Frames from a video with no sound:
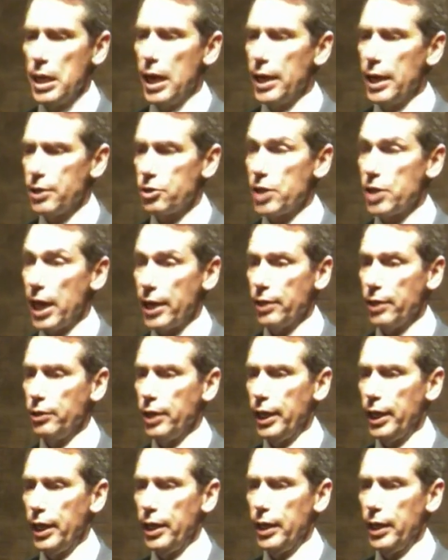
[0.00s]
Uh,
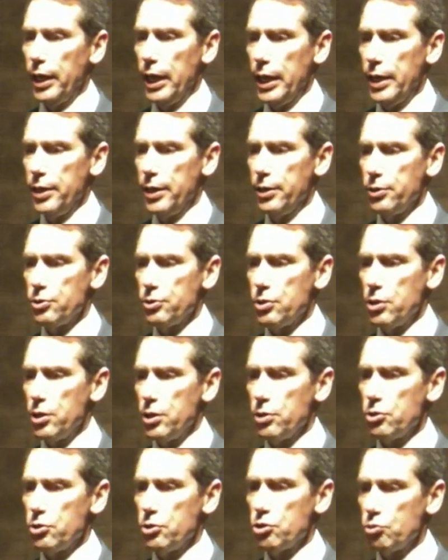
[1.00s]
secondly, is
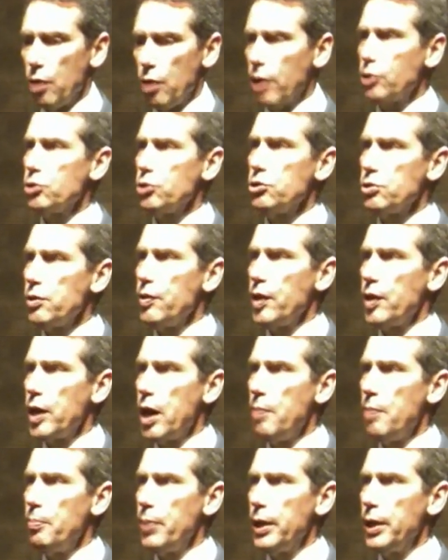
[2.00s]
the structures of the
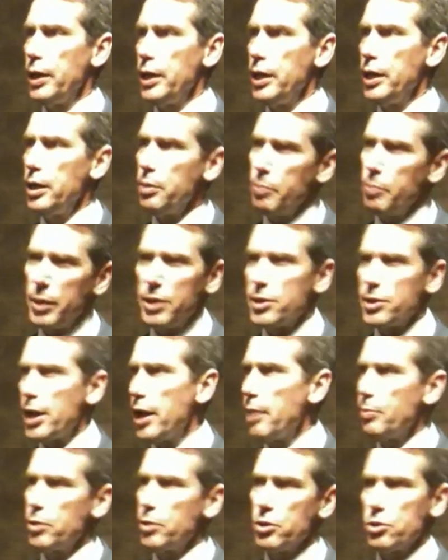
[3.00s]
company need to be
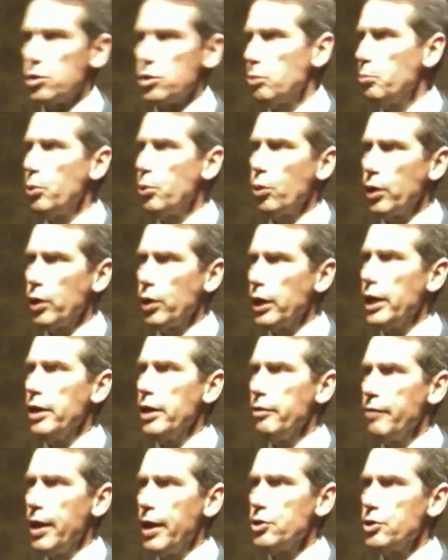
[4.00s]
set up to support
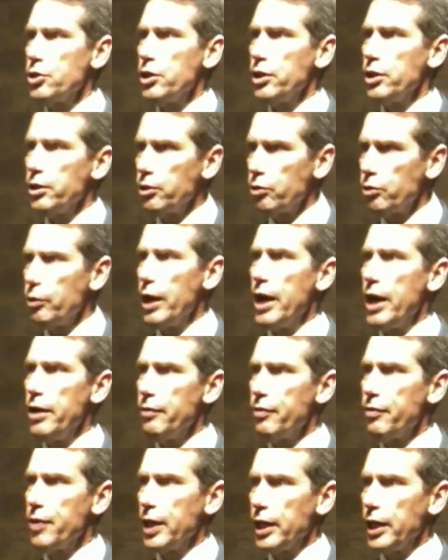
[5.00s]
innovation and
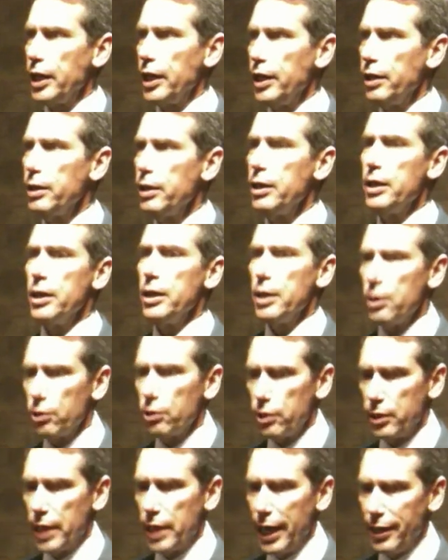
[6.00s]
creative thinking
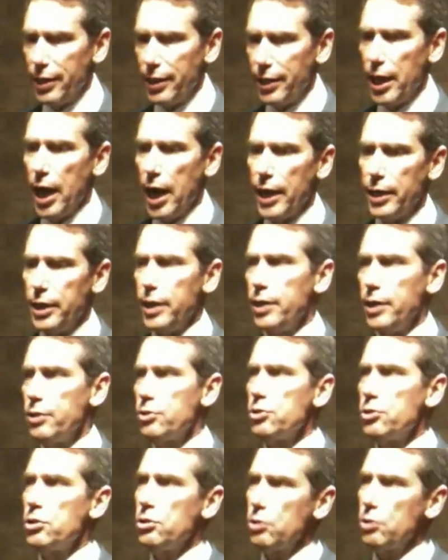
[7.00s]
take the
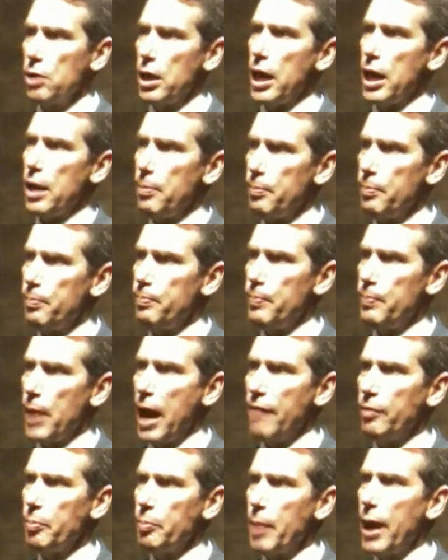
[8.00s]
ideas,
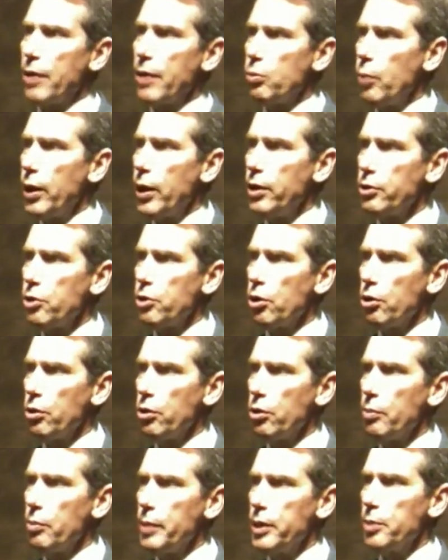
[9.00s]
have a pathway to turn
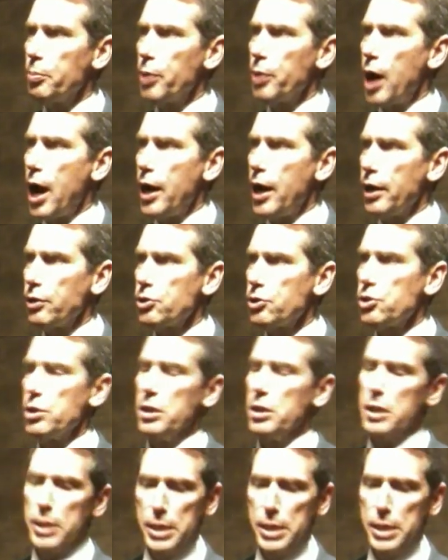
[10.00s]
them into products.